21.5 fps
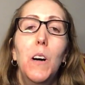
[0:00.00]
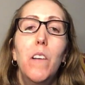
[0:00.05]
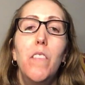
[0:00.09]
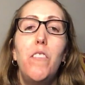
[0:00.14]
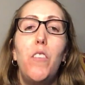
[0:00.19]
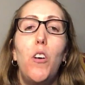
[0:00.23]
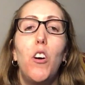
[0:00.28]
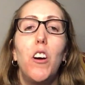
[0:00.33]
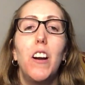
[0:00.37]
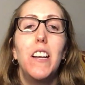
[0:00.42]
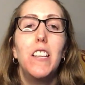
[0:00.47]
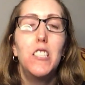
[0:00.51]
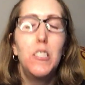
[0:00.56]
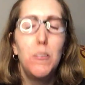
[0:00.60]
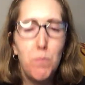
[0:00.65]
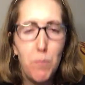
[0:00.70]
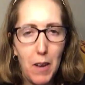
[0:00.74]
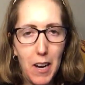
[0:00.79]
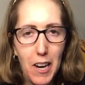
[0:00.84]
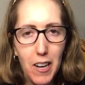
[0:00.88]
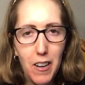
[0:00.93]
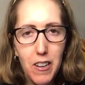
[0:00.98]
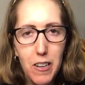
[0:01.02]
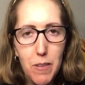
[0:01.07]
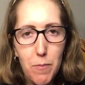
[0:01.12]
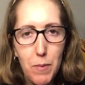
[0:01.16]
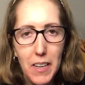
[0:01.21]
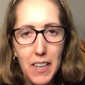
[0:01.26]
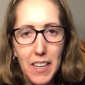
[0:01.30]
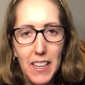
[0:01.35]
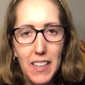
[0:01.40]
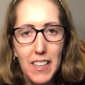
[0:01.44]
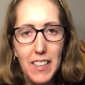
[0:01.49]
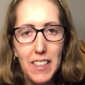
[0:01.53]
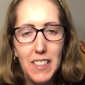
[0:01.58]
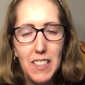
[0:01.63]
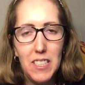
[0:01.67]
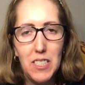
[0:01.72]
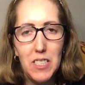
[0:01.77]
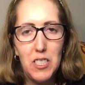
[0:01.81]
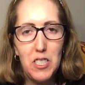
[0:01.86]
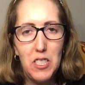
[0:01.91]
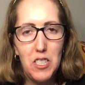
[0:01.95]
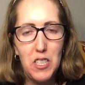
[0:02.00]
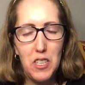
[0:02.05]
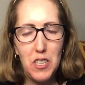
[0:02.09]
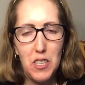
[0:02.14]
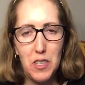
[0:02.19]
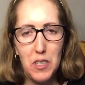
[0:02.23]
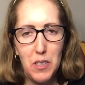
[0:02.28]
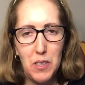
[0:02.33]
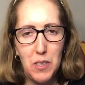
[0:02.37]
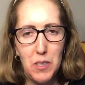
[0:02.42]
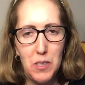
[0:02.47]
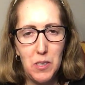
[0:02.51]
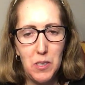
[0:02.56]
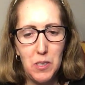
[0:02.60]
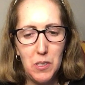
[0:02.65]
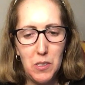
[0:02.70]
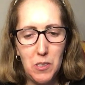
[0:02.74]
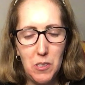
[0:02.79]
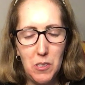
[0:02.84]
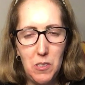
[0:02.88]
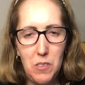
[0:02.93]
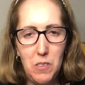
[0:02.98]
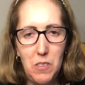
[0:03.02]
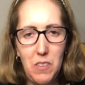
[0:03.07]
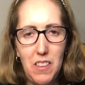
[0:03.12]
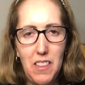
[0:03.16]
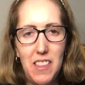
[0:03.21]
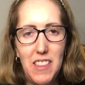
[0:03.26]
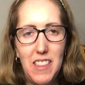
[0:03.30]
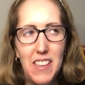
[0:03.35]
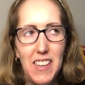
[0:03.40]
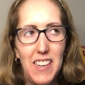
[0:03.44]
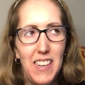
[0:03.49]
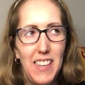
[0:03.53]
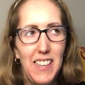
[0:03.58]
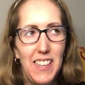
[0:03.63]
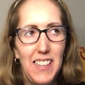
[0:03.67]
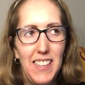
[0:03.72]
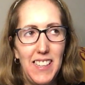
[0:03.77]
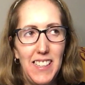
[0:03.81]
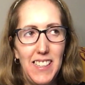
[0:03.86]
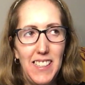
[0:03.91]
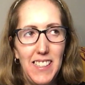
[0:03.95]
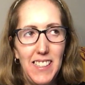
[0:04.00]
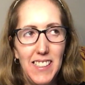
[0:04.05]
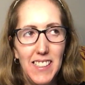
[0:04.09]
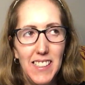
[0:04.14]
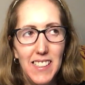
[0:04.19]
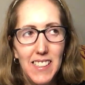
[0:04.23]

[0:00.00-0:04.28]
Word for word: for inspiring me to do the